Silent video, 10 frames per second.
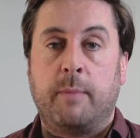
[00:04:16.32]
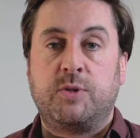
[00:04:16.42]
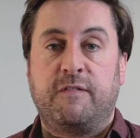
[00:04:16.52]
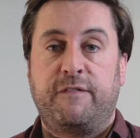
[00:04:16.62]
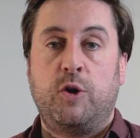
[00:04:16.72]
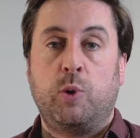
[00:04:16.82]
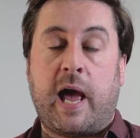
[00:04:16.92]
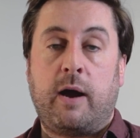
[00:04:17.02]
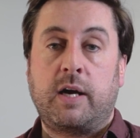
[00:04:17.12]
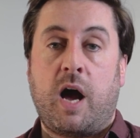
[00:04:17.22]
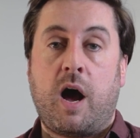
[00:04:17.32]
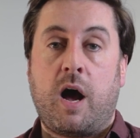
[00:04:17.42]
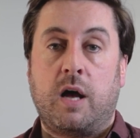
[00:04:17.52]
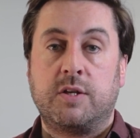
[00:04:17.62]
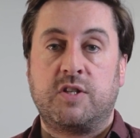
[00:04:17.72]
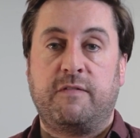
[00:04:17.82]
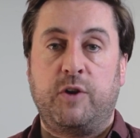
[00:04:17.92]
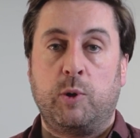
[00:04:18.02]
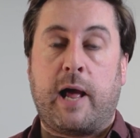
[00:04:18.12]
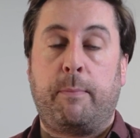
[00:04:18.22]
to fuel our cars, to
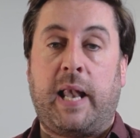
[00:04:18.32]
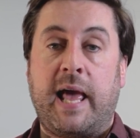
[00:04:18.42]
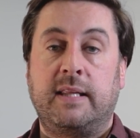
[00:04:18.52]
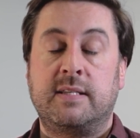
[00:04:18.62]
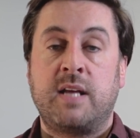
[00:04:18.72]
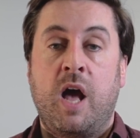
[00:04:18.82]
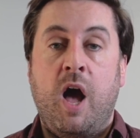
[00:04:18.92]
fuel our planes.